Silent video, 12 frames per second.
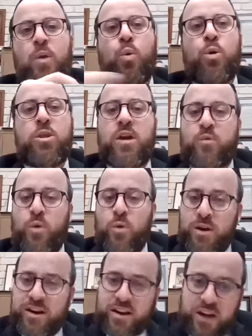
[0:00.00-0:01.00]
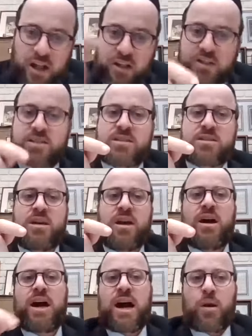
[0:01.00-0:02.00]
If when we're in Golus,
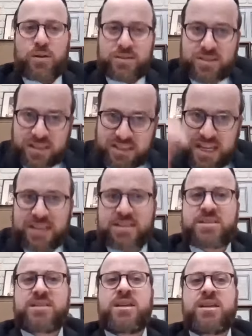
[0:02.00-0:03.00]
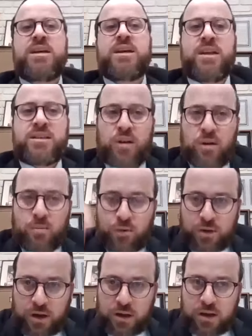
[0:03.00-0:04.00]
our success is our
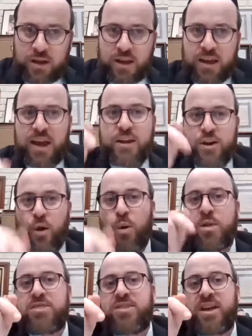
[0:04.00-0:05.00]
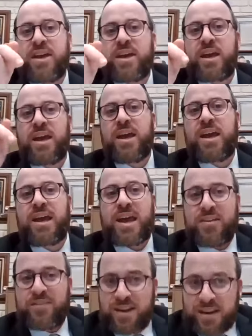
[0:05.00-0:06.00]
emunah, and no one thing,
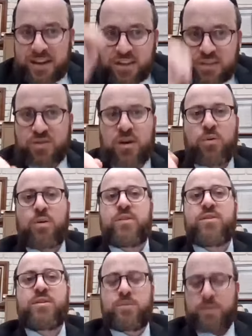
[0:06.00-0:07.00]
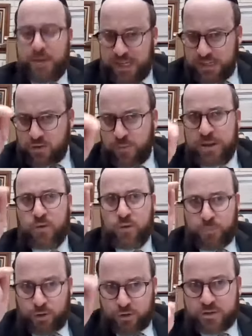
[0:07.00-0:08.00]
even in Israel, even in Israel, meaning we
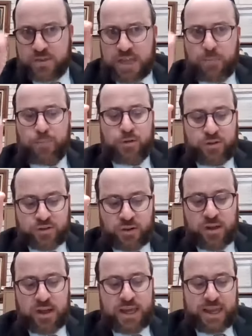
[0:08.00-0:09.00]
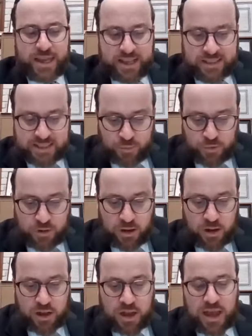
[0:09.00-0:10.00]
built temple in Israel, it's
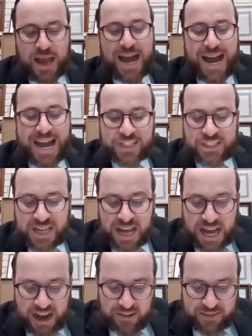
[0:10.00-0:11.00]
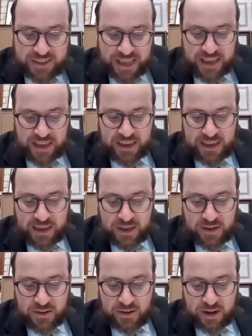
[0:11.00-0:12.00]
emunah. Hash the avdei,
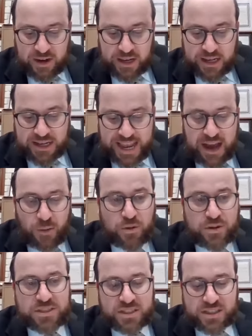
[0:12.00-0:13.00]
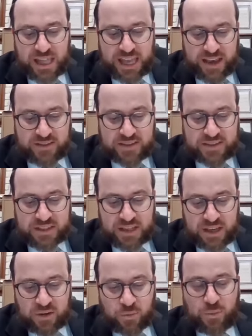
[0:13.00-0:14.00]
right? Now we're slaves.
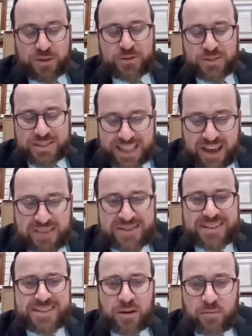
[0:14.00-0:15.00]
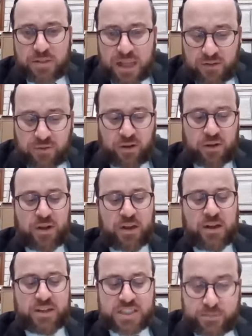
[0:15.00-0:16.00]
It means we're slaves at some level,
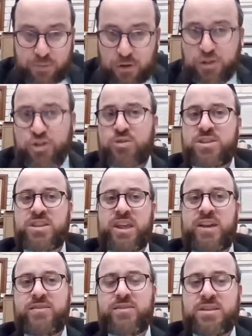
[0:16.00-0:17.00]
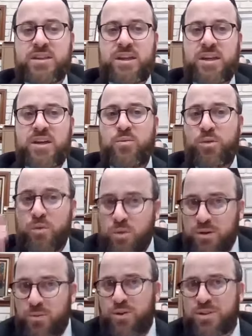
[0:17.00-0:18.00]
spiritual slaves. We're,
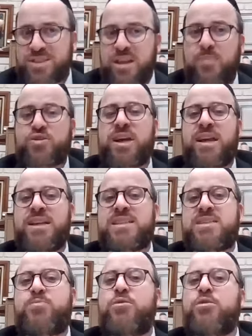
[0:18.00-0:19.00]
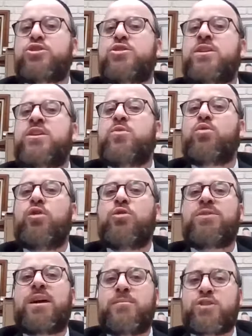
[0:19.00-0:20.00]
we're, we're subjugated spiritually in a world
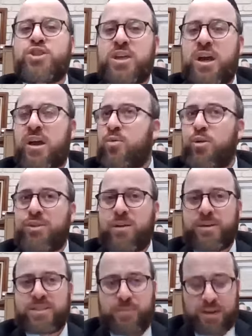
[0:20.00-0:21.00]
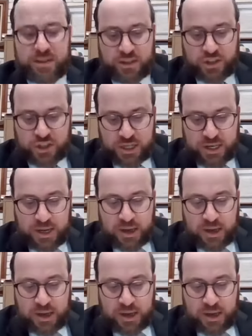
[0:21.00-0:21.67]
without Mashiach, in a world without Beis Hamikdash.